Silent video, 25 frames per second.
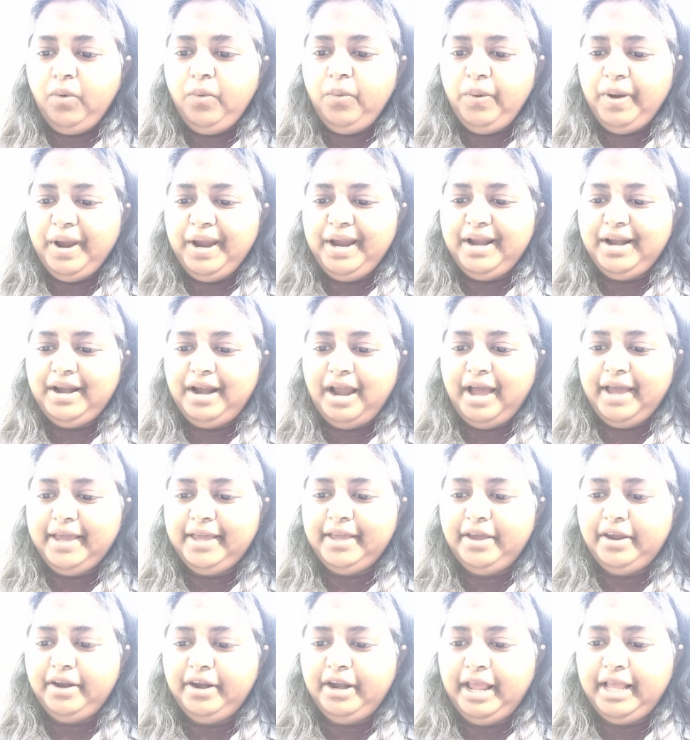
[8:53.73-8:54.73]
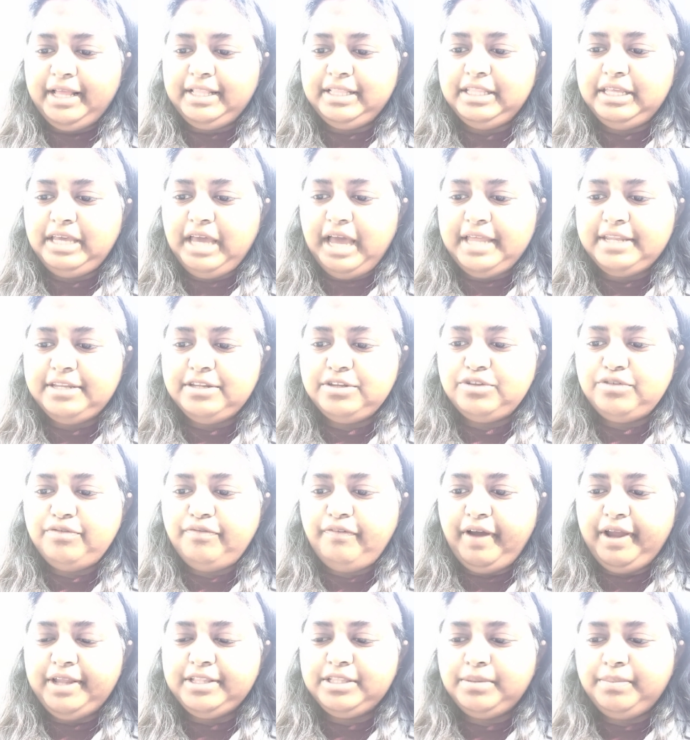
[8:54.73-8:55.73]
where I correctly
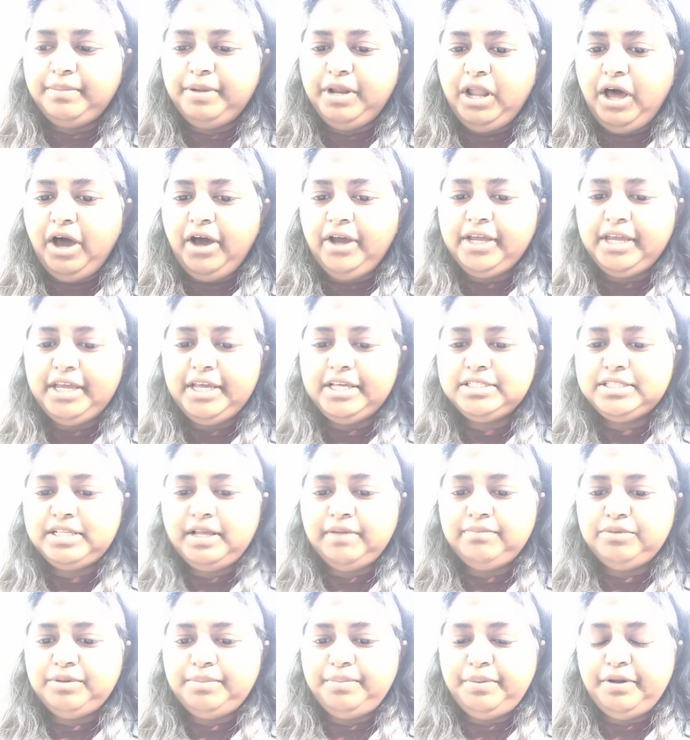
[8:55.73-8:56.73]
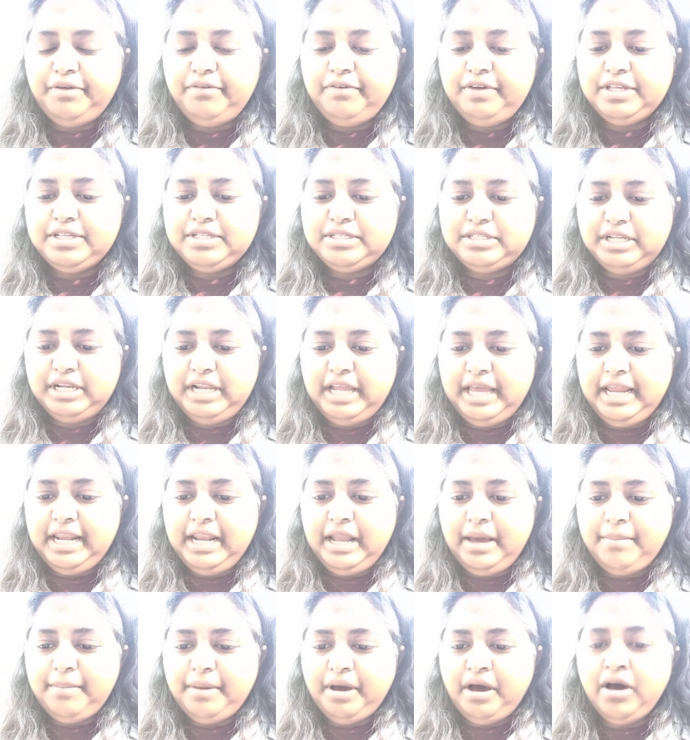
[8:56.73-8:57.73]
identified the belongings of the previous Dalai
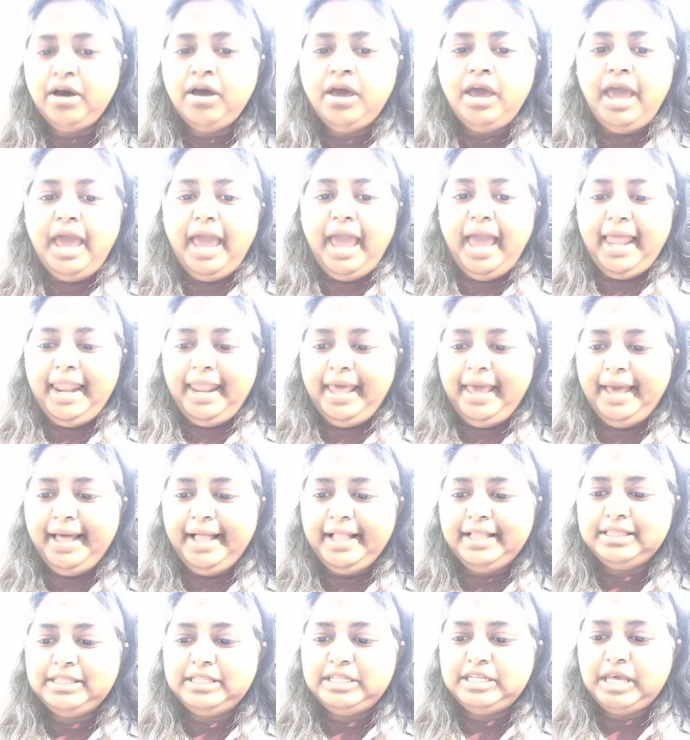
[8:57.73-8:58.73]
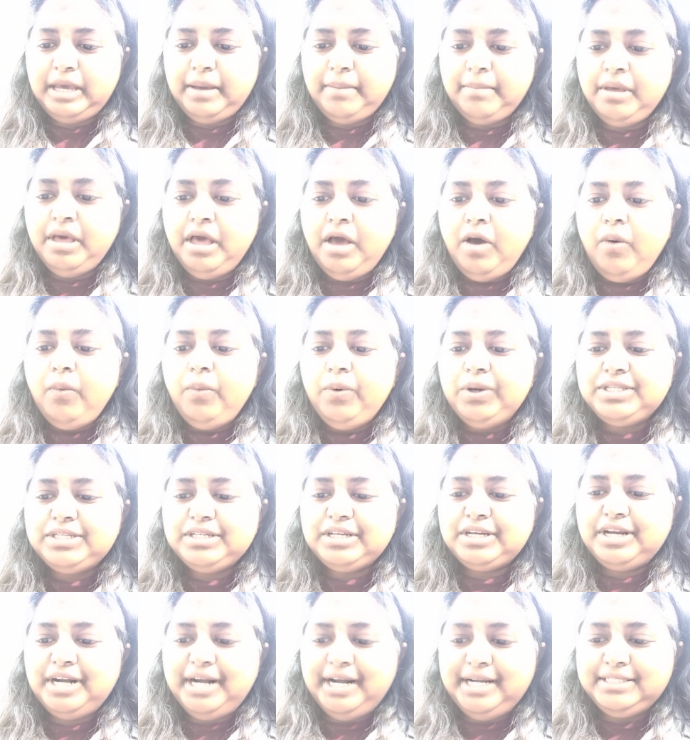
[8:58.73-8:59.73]
Lama and held them with
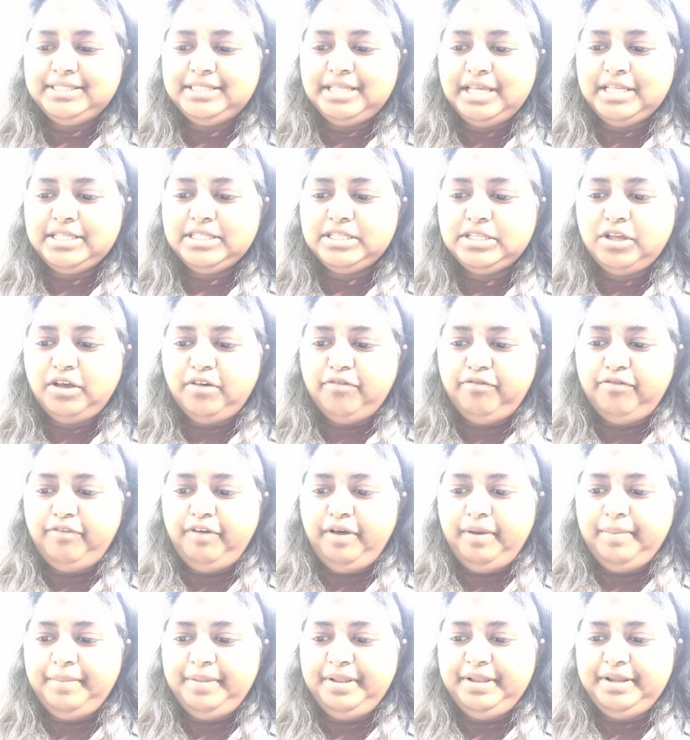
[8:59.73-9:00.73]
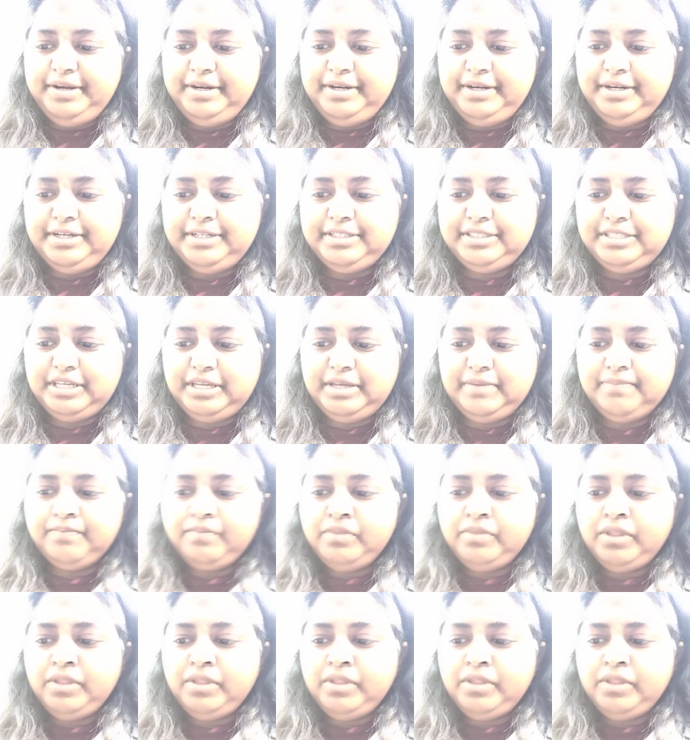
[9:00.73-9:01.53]
a great sense of familiarity,